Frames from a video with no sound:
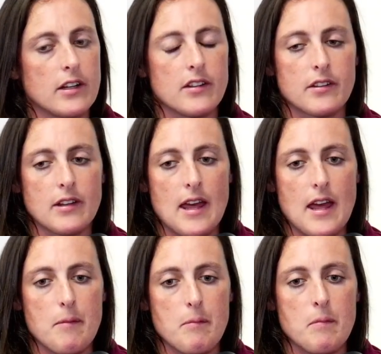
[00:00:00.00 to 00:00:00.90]
And
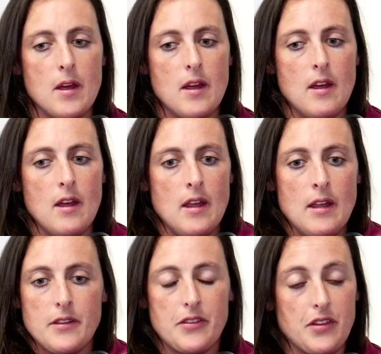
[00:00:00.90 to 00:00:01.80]
um,
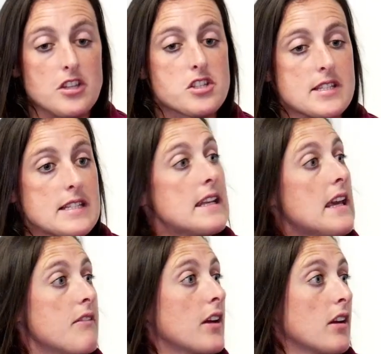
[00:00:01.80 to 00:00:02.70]
since
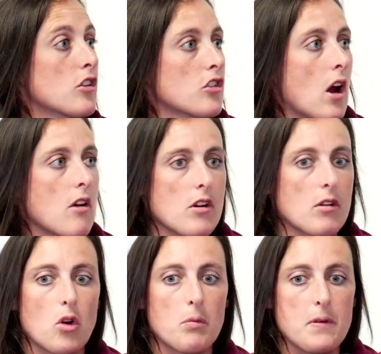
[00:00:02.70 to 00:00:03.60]
leaving and
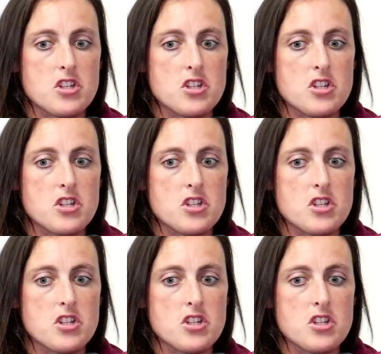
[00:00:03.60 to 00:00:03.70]
retiring rugby,